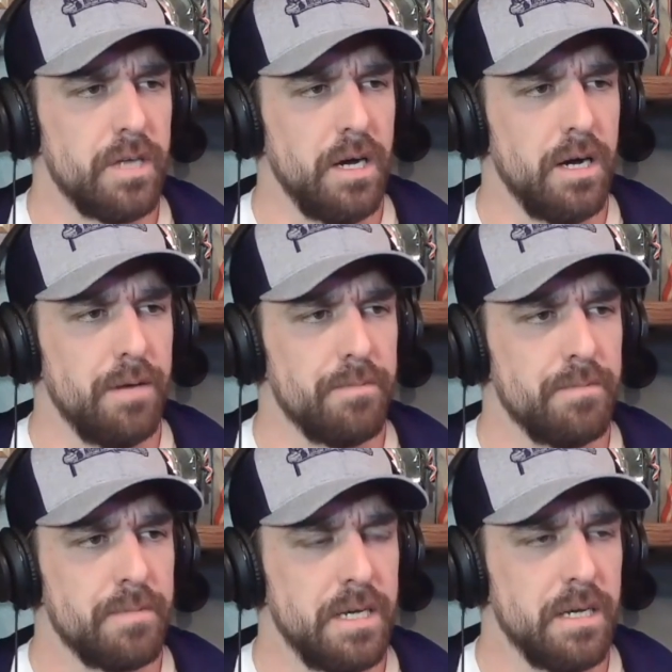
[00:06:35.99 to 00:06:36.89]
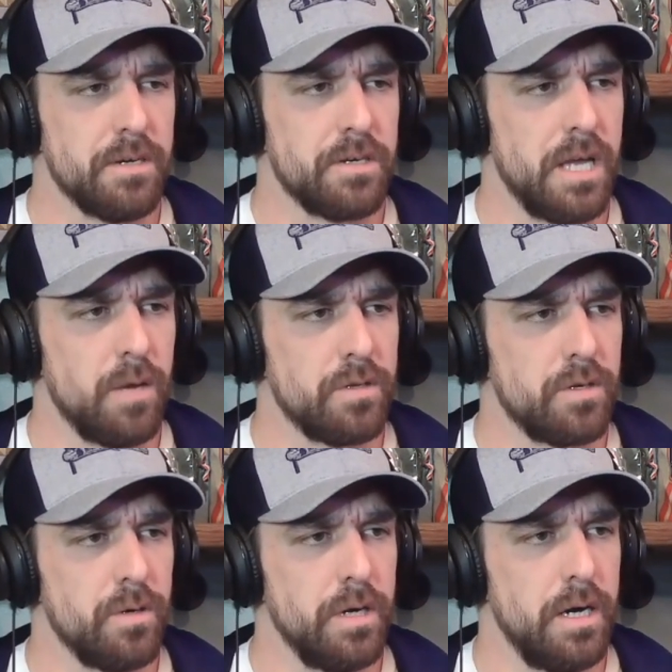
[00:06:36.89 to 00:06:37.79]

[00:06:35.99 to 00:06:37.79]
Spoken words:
can understand what's going